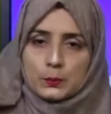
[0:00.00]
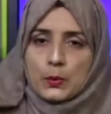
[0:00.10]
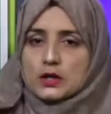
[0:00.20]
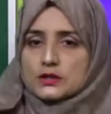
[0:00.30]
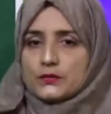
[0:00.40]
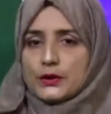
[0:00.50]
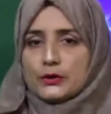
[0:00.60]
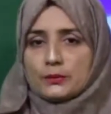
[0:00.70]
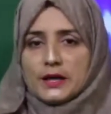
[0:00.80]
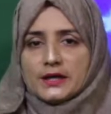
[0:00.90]
pause the
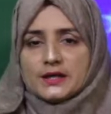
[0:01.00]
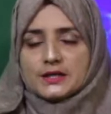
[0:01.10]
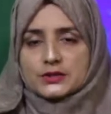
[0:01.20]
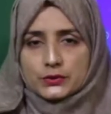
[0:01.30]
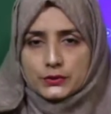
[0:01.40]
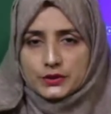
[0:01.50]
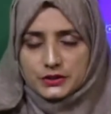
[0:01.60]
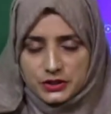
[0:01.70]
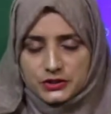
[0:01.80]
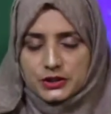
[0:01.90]
video, my dear student
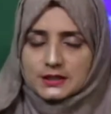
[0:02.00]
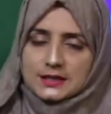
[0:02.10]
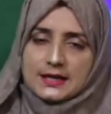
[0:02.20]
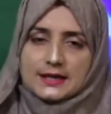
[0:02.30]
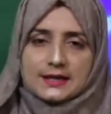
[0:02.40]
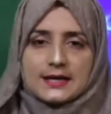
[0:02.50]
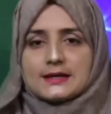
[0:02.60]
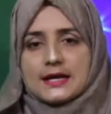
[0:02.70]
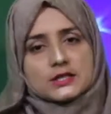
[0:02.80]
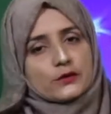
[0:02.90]
teachers, and get
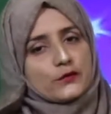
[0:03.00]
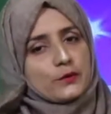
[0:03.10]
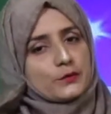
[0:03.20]
answer from your